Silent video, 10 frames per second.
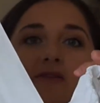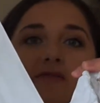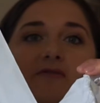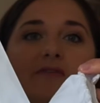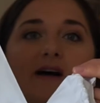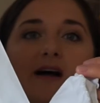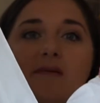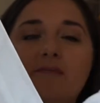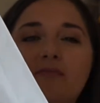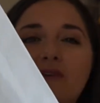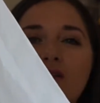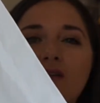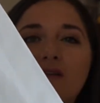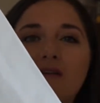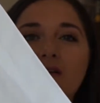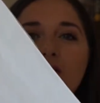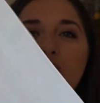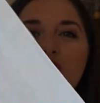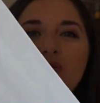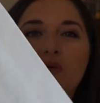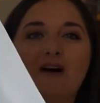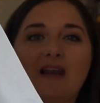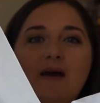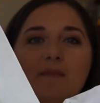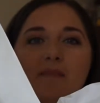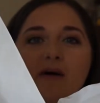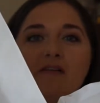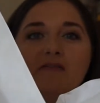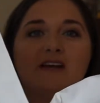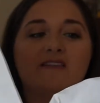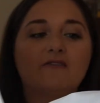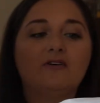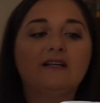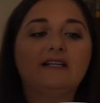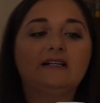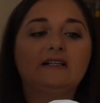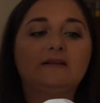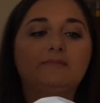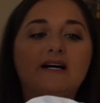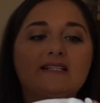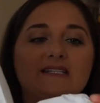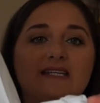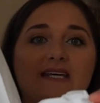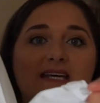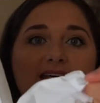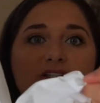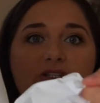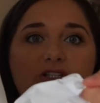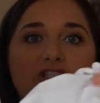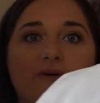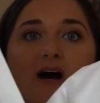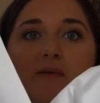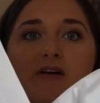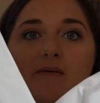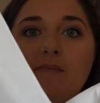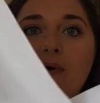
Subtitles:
of what do you call that, like a bit puffy. They've got a little button here so you can do it up. They're a